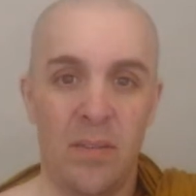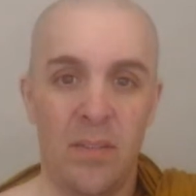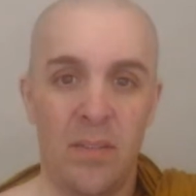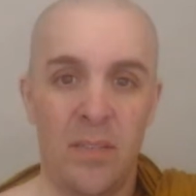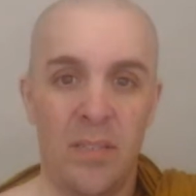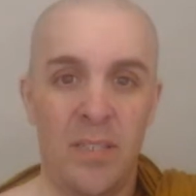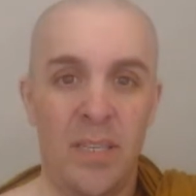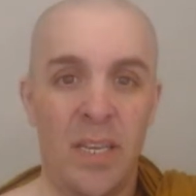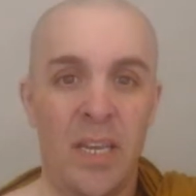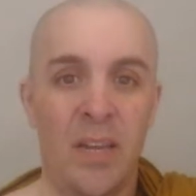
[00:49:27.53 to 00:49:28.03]

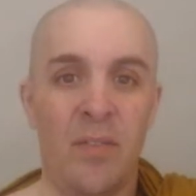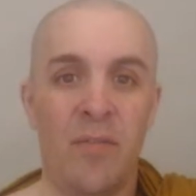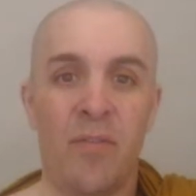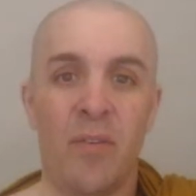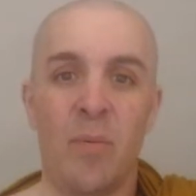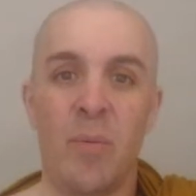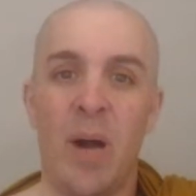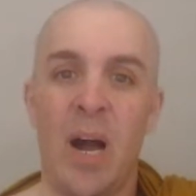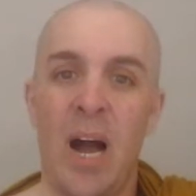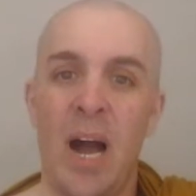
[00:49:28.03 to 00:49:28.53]
seeing
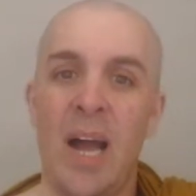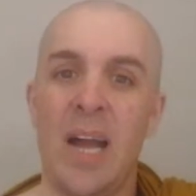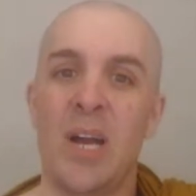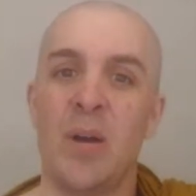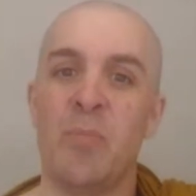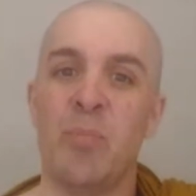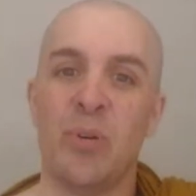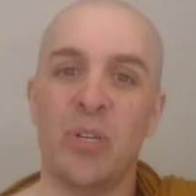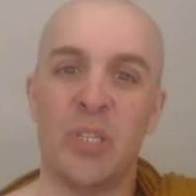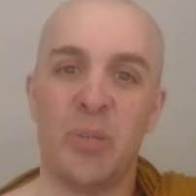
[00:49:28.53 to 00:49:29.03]
from a
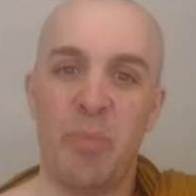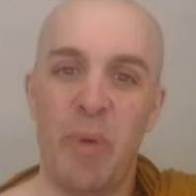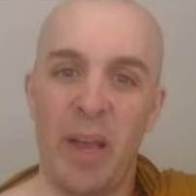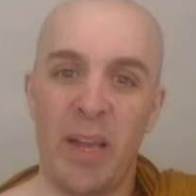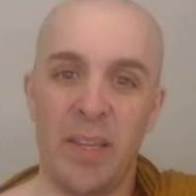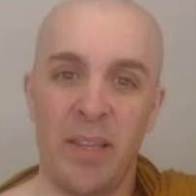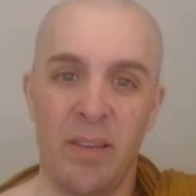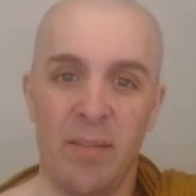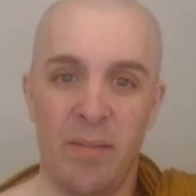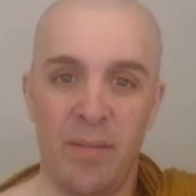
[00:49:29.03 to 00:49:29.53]
higher
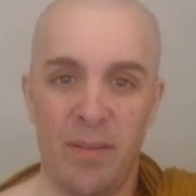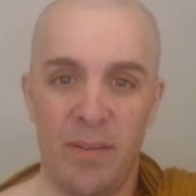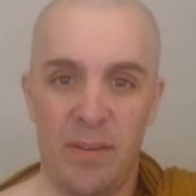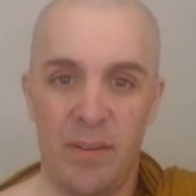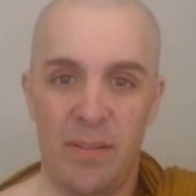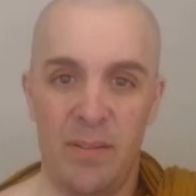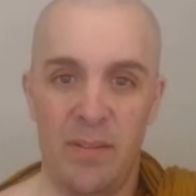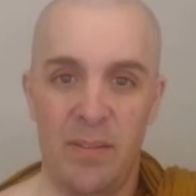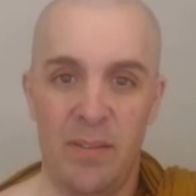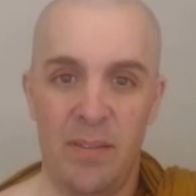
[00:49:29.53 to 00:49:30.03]
perspective
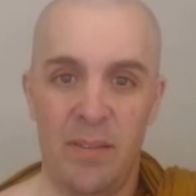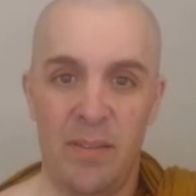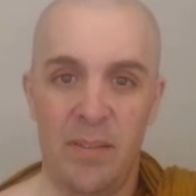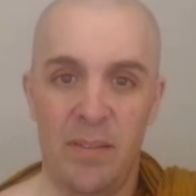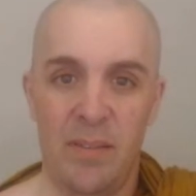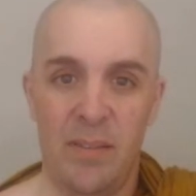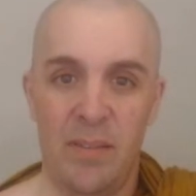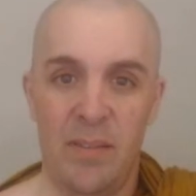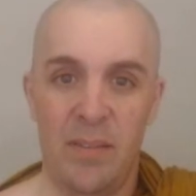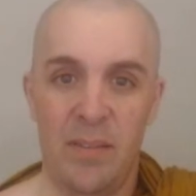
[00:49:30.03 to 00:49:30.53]

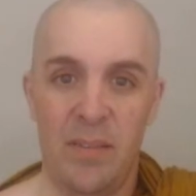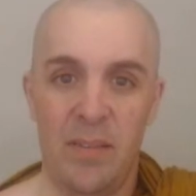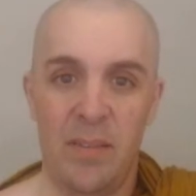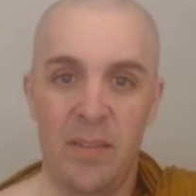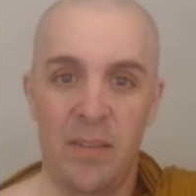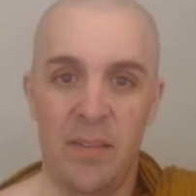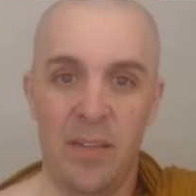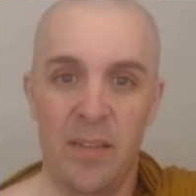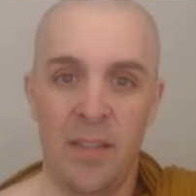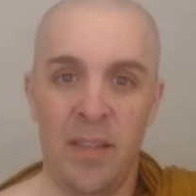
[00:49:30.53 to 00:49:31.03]

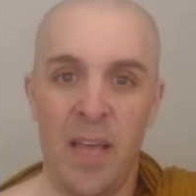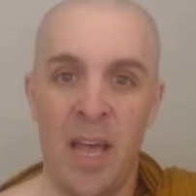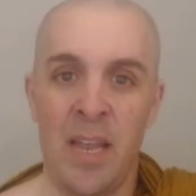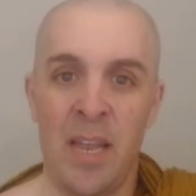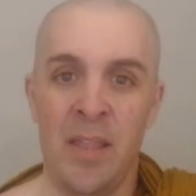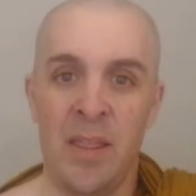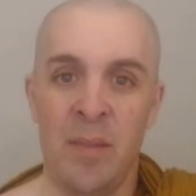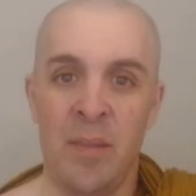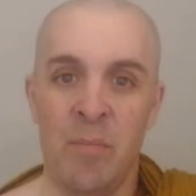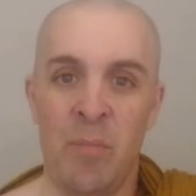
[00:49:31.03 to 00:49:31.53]

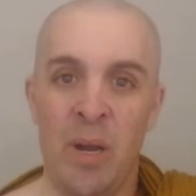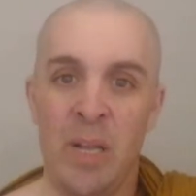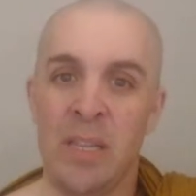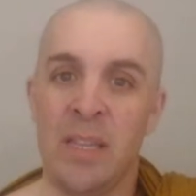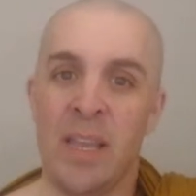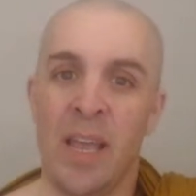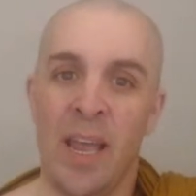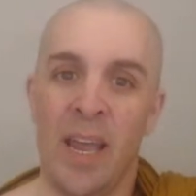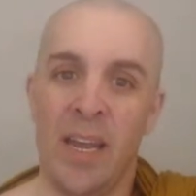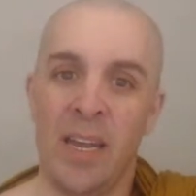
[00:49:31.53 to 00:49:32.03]
than the
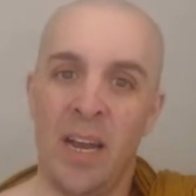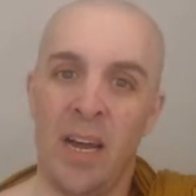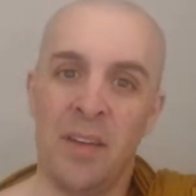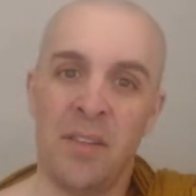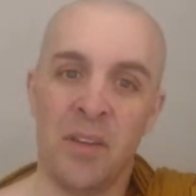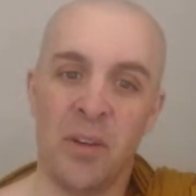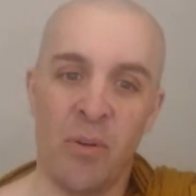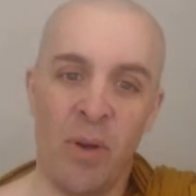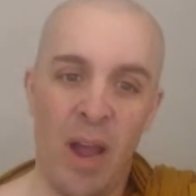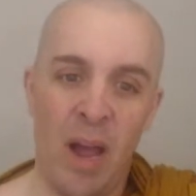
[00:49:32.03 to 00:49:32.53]
mundane on
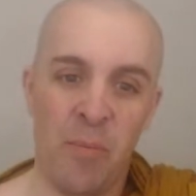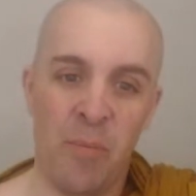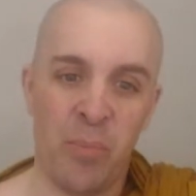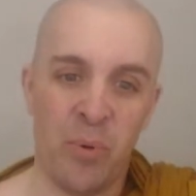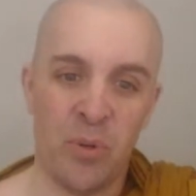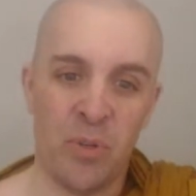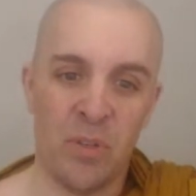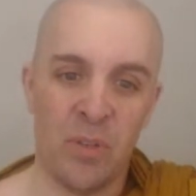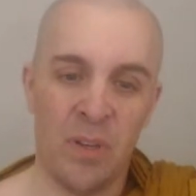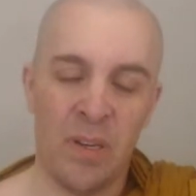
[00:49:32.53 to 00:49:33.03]
the ground
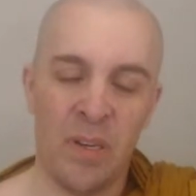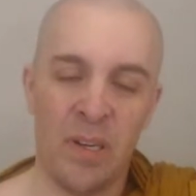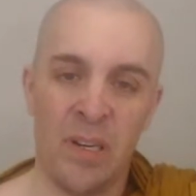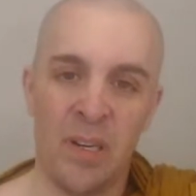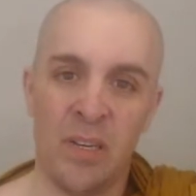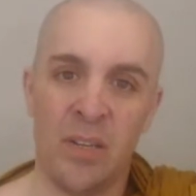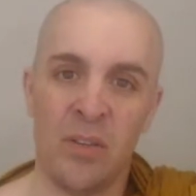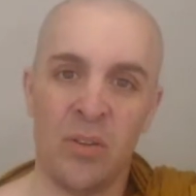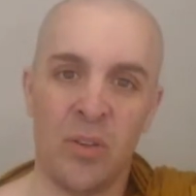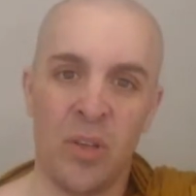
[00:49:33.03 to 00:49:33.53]

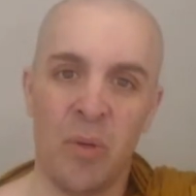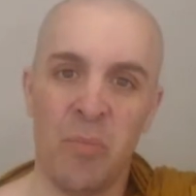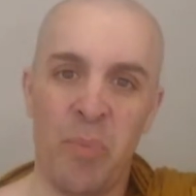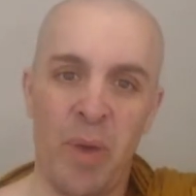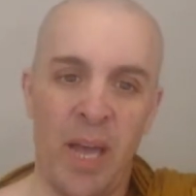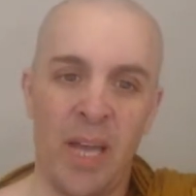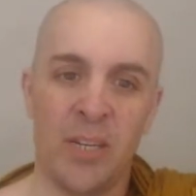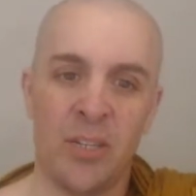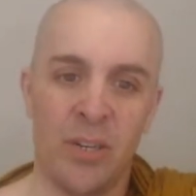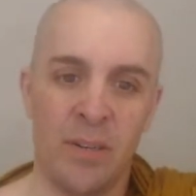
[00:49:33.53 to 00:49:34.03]

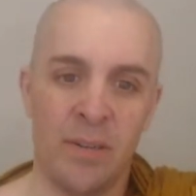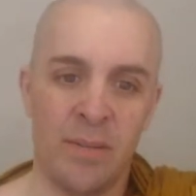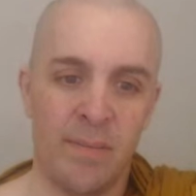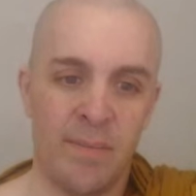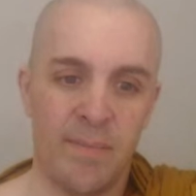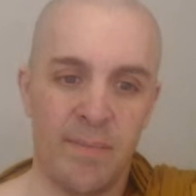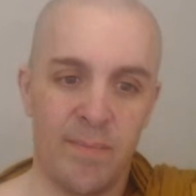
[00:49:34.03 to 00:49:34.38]
compassion.